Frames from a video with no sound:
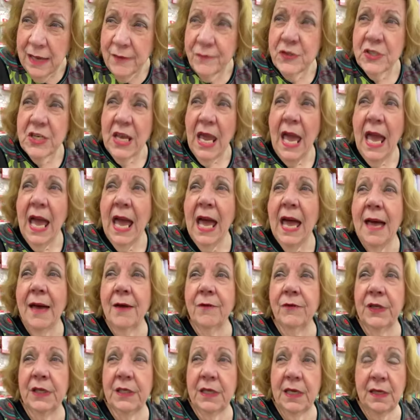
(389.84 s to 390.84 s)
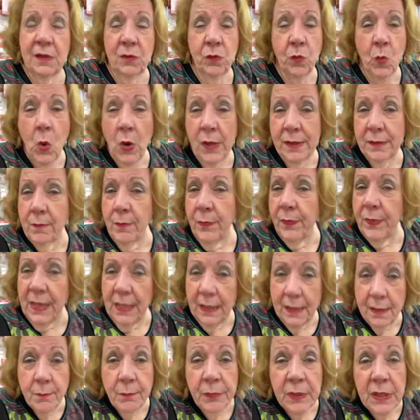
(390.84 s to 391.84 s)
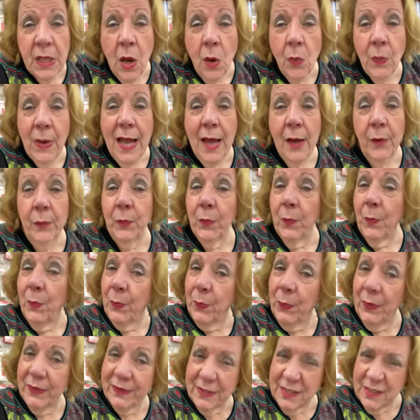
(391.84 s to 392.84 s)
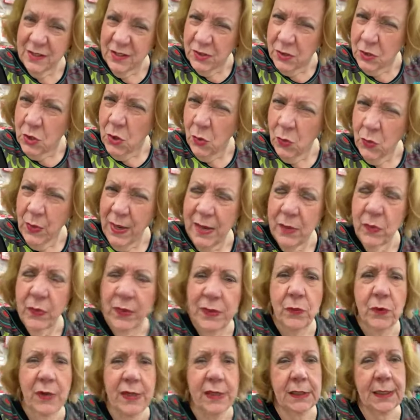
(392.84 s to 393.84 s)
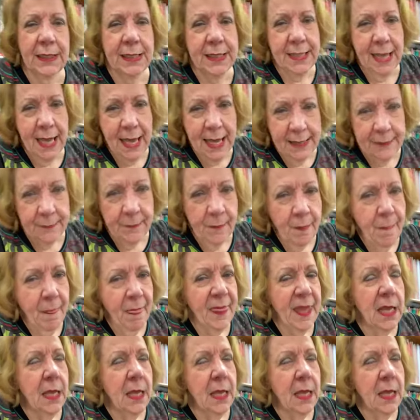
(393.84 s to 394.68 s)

love to have it at one big blowout, but there's no way we really can.